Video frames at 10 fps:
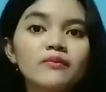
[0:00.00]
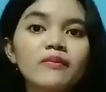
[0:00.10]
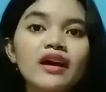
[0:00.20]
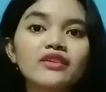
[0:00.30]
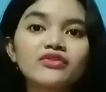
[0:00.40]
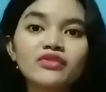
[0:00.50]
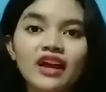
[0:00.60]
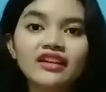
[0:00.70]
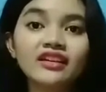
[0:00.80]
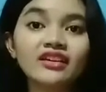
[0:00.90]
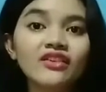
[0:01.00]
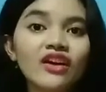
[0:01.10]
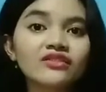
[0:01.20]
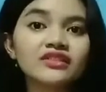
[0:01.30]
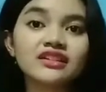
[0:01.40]
by flying
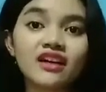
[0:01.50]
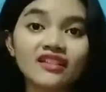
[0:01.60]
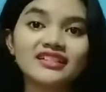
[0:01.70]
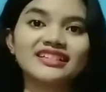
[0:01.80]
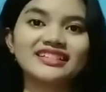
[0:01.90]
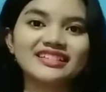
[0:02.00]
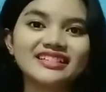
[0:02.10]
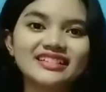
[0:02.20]
around the garden.